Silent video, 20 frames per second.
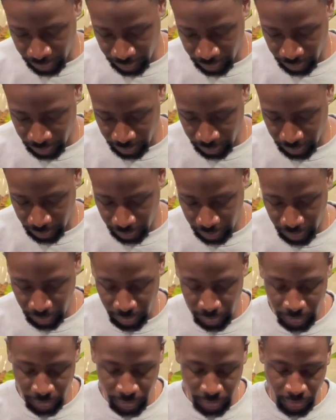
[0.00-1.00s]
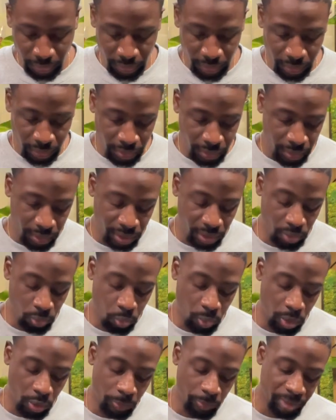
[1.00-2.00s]
this. You
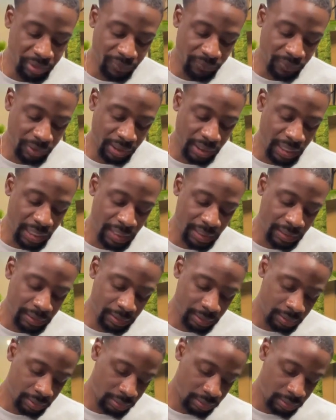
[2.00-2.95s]
won't be forgotten.